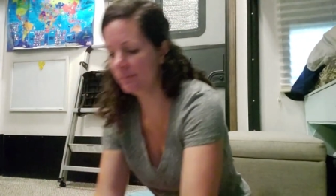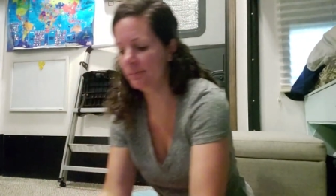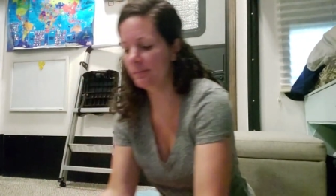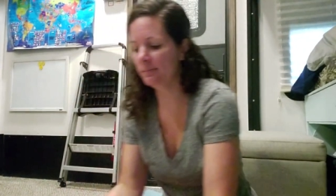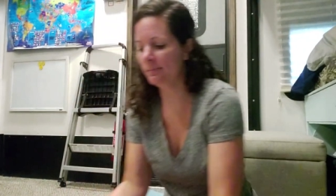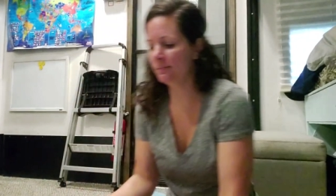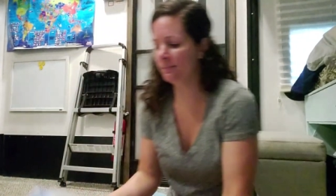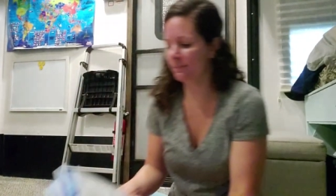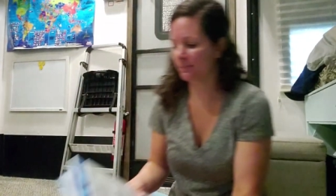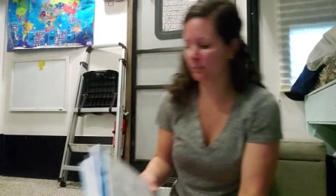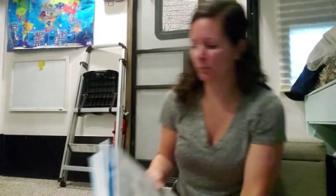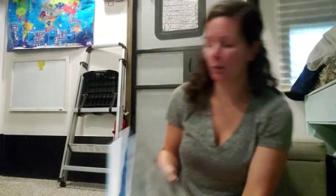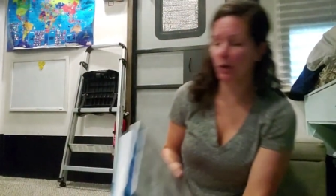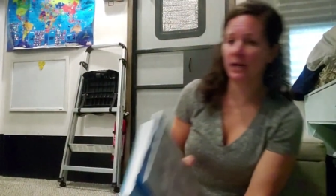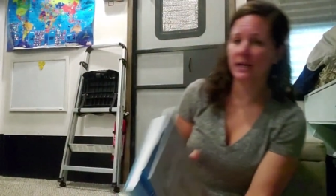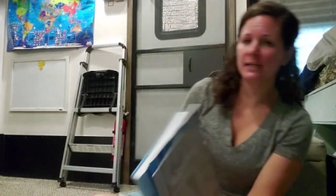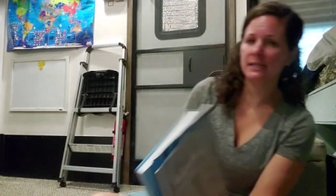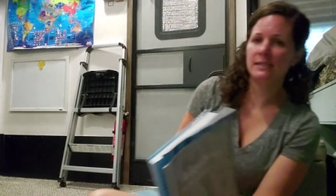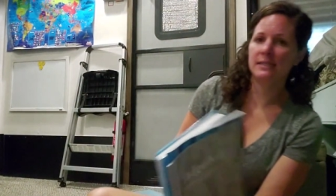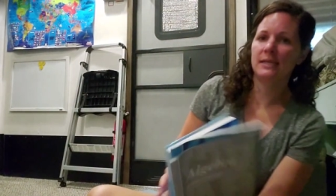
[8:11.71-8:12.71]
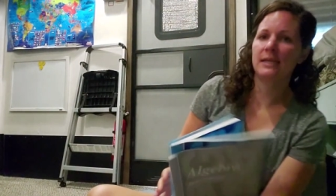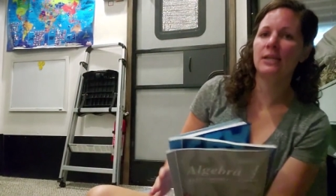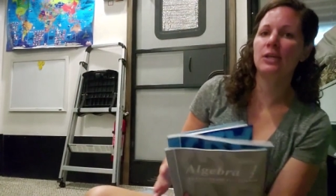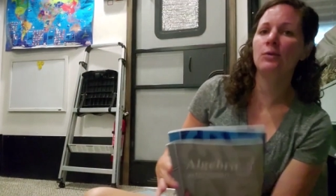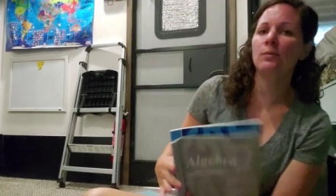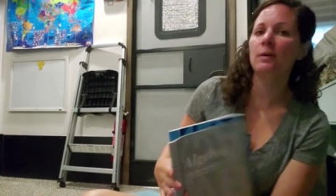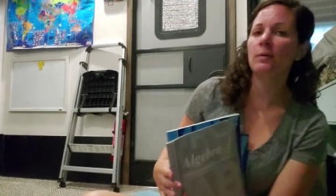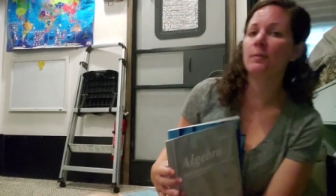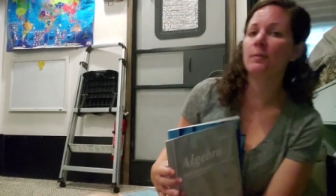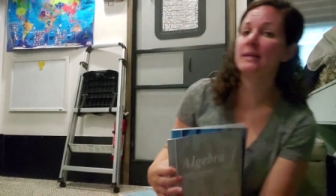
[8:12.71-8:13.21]
We're
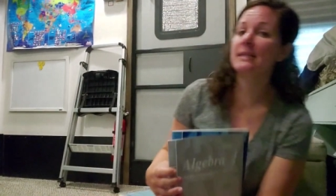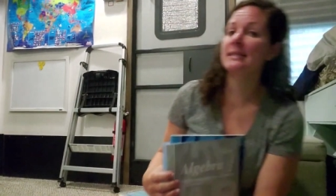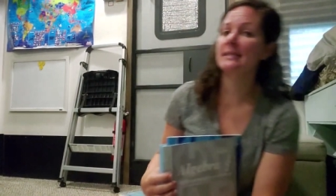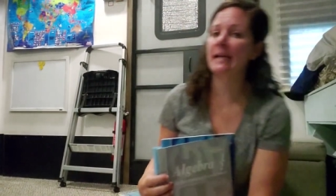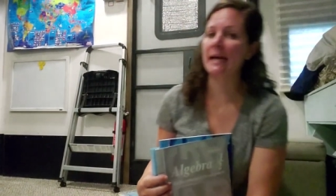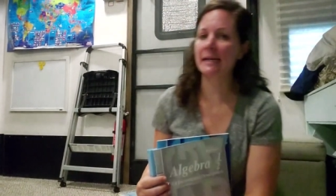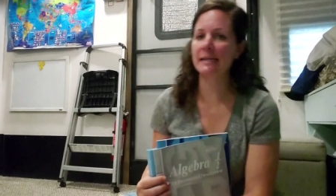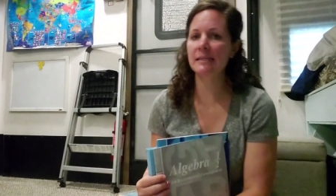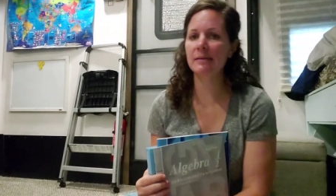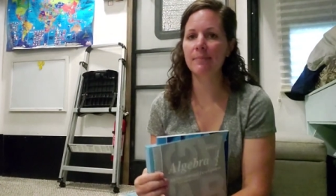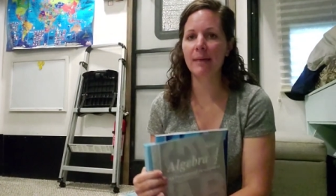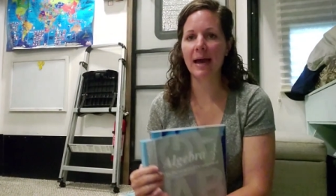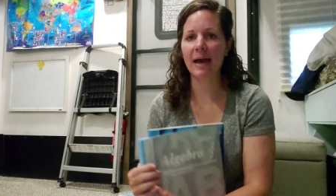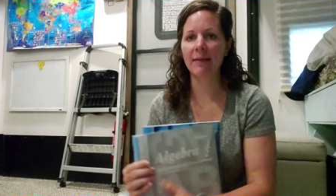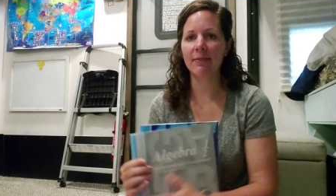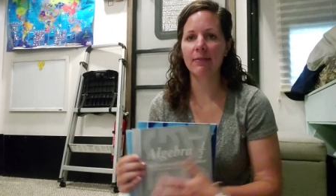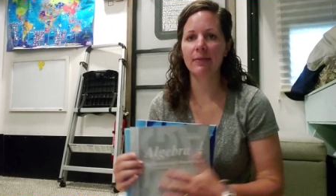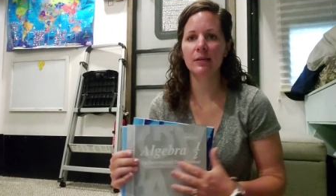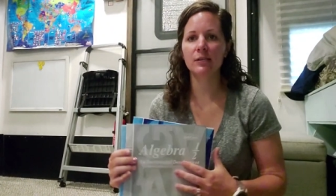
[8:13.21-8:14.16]
continuing with Saxon Math.